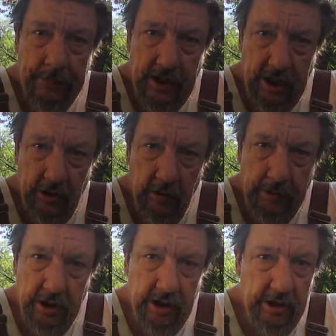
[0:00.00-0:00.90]
and
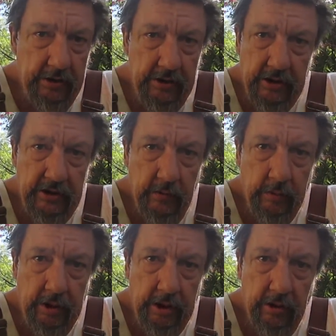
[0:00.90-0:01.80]
open another YouTube
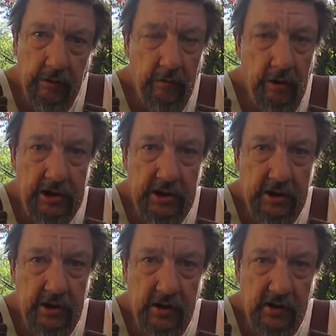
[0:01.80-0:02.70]
window and watch
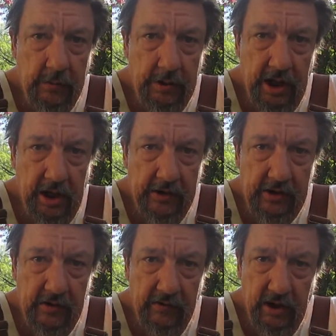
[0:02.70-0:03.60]
somebody
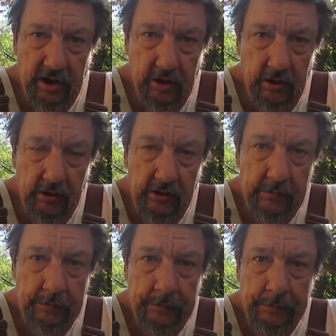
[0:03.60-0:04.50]
else's videos.
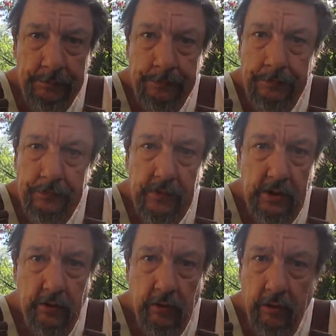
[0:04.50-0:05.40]

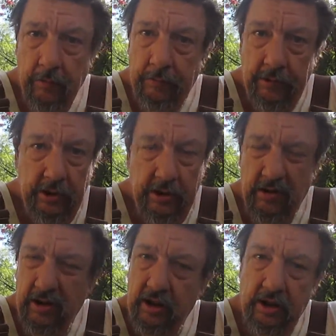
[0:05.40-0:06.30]
Or you
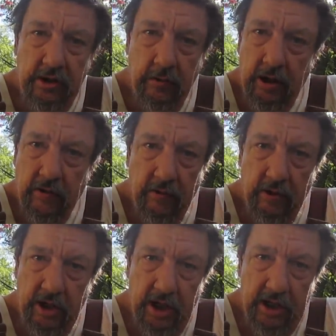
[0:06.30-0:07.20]
can do whatever
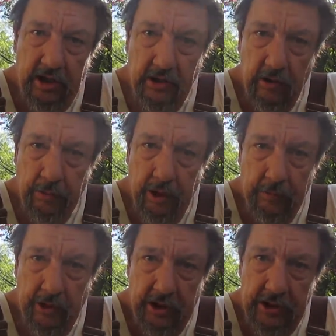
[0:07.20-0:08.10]
you need to do pretty
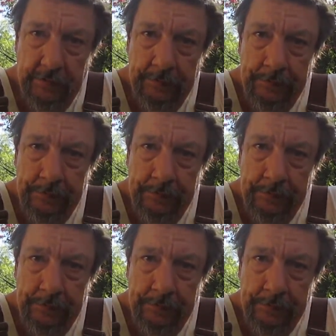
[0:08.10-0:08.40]
much.